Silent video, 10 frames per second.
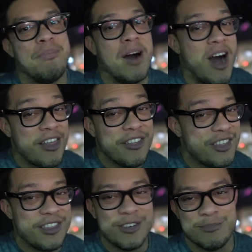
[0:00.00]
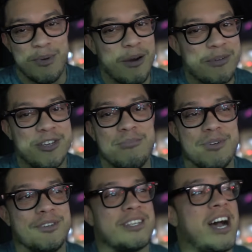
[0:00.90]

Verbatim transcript: But other than those barbecue meals,